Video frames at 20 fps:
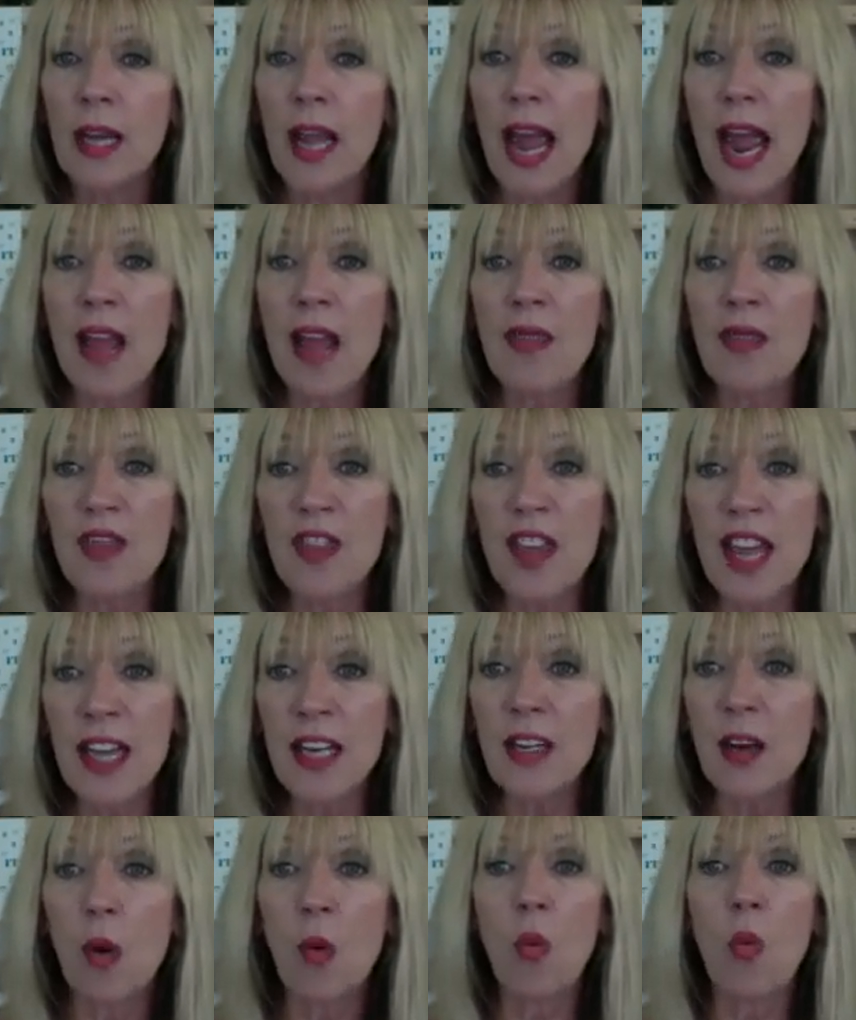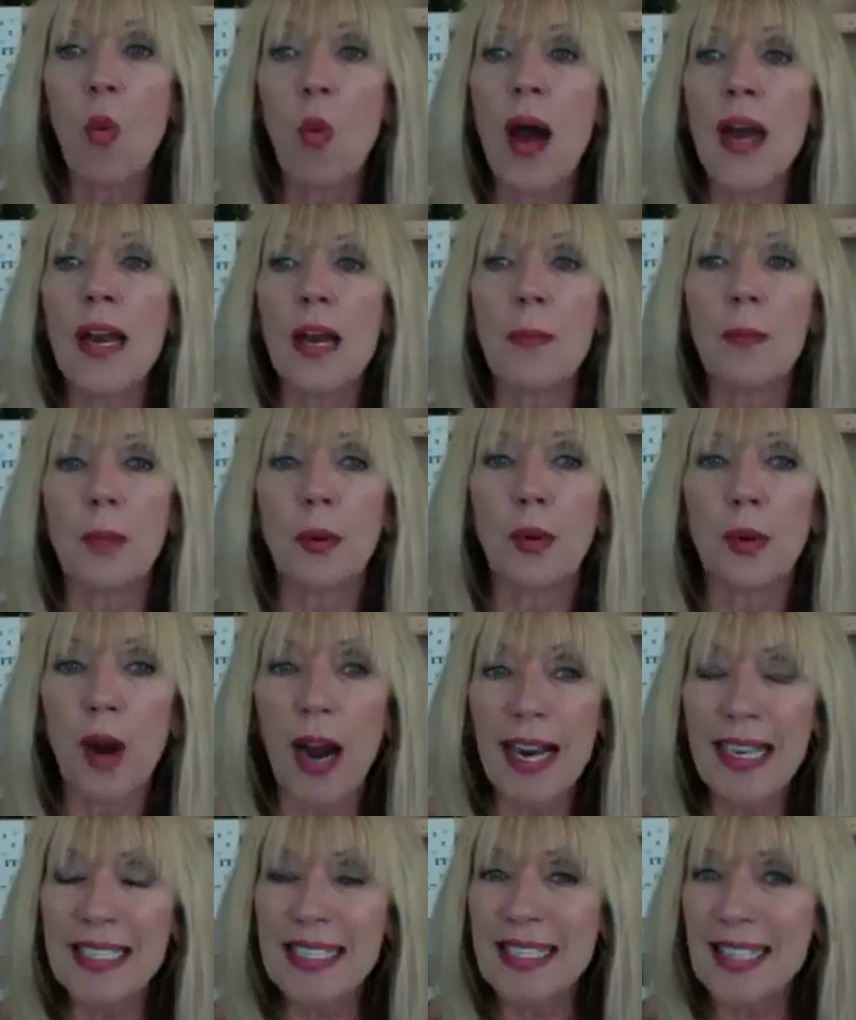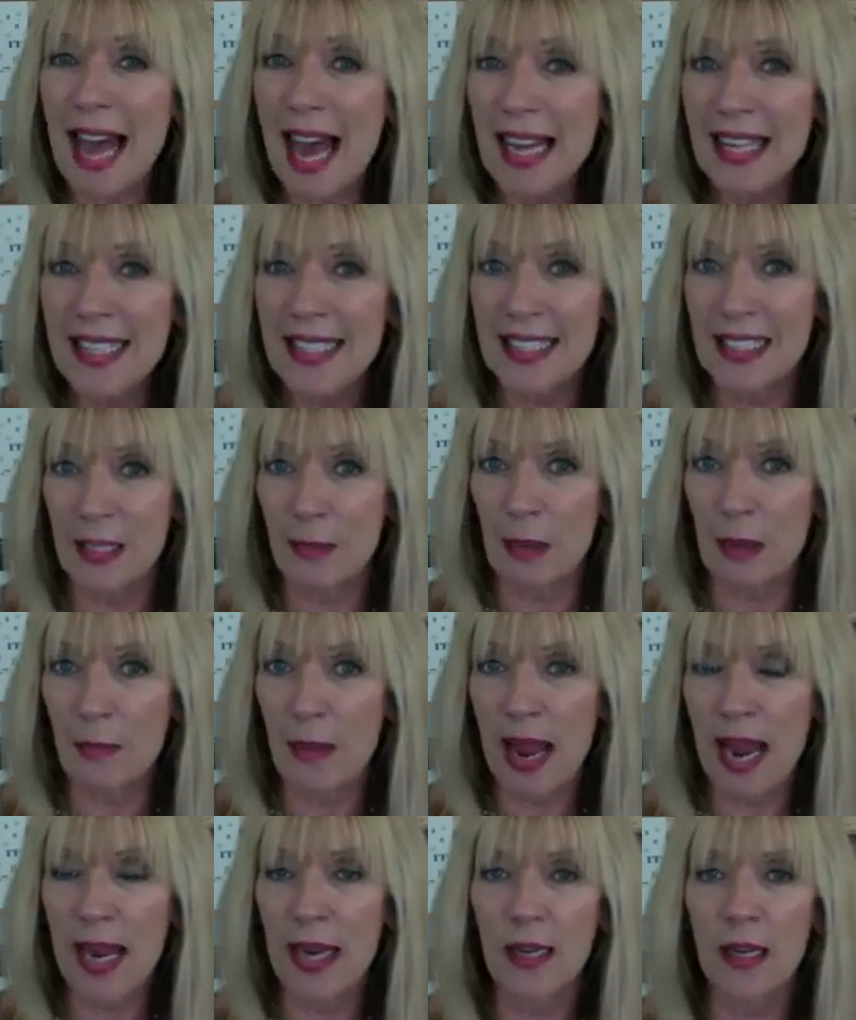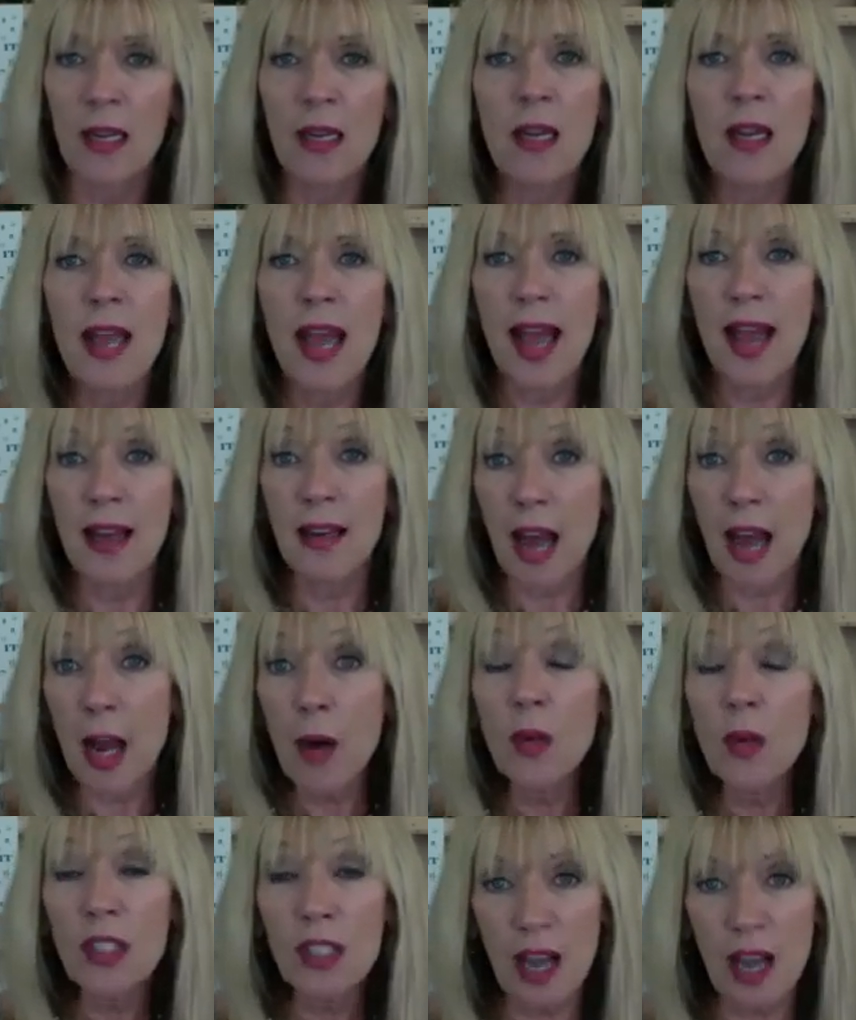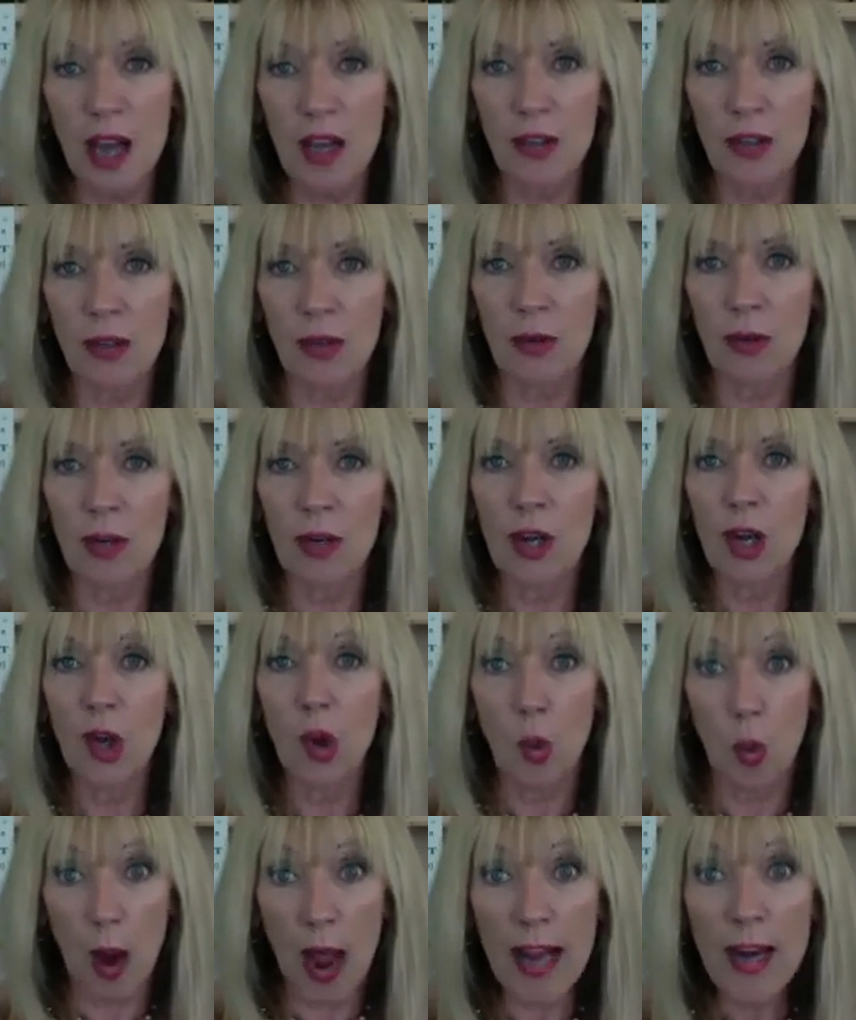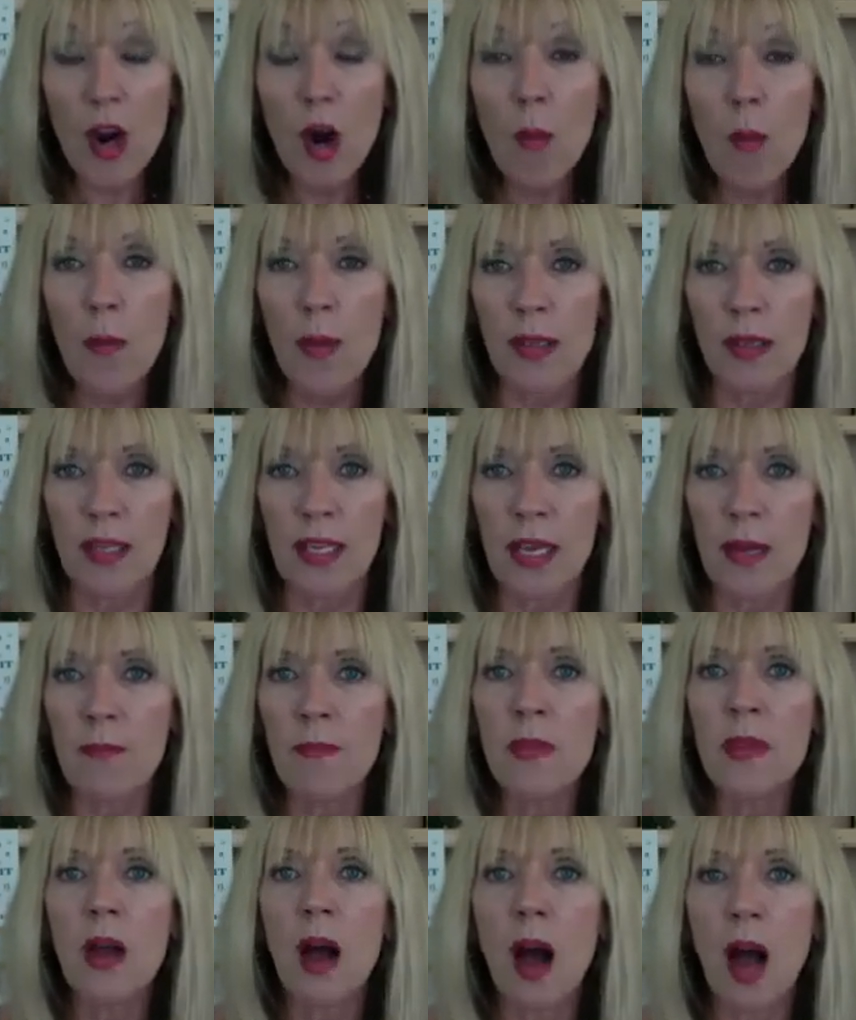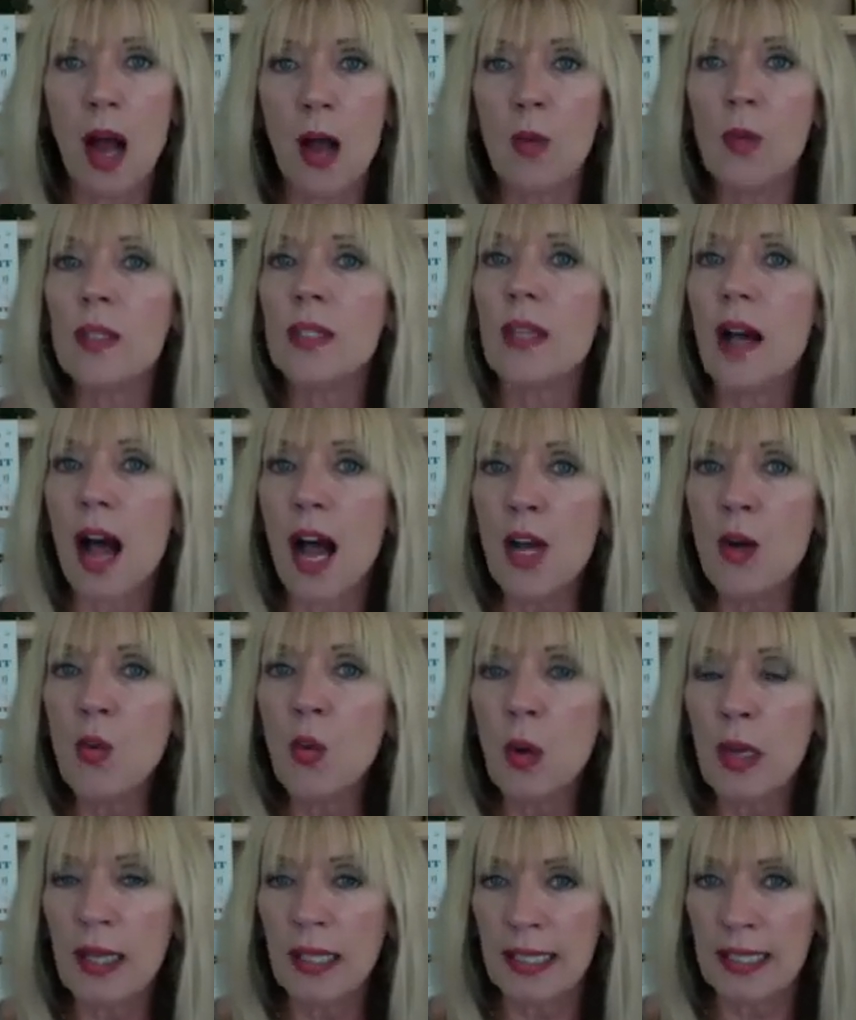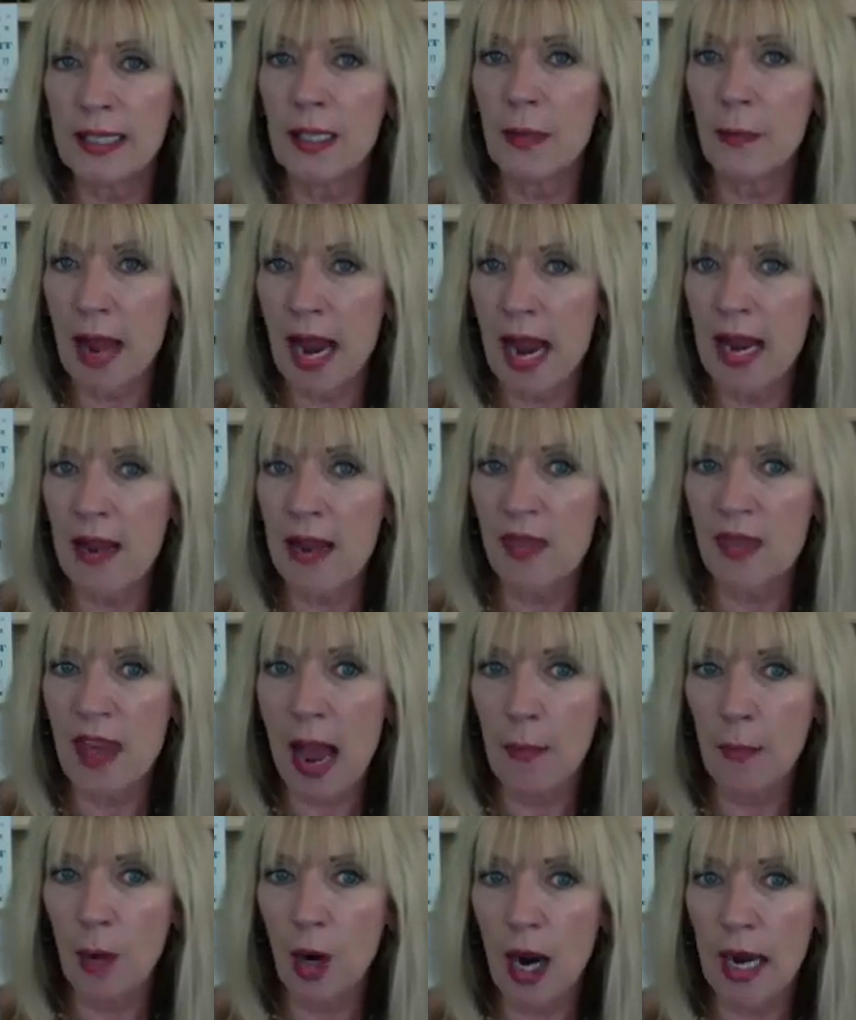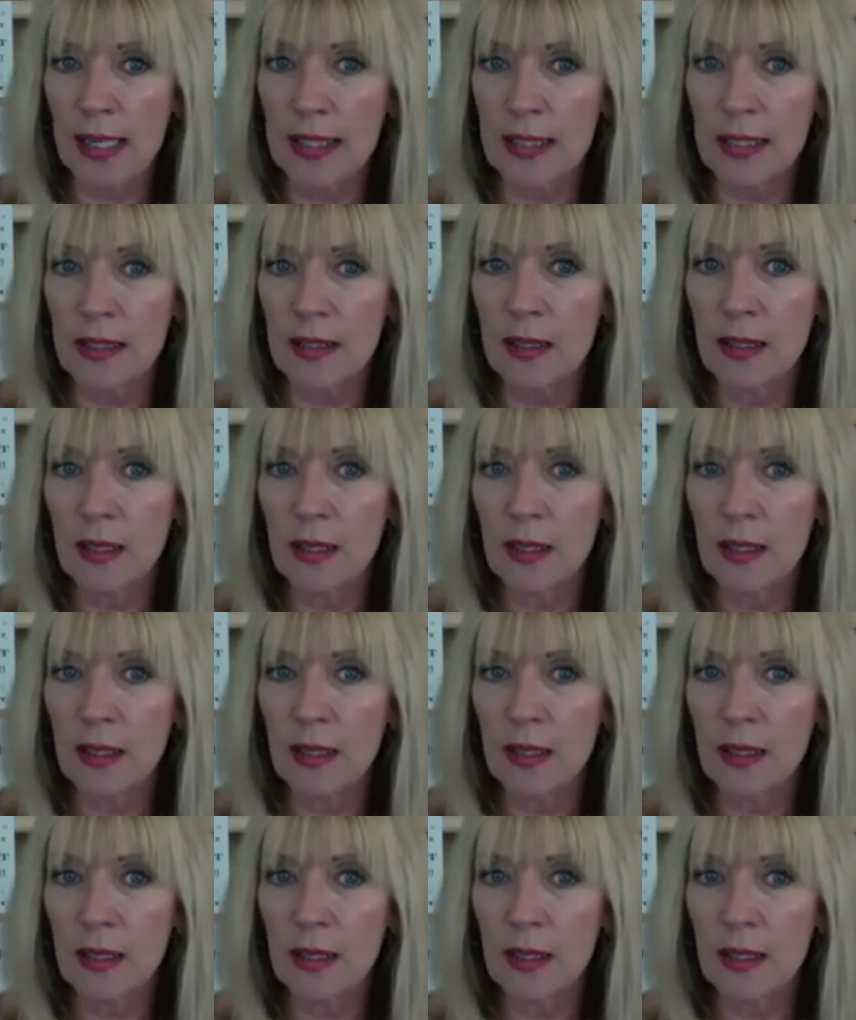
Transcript: And then what a price that is to be paid. And I will tell you quite openly, I was unwilling to pay that price.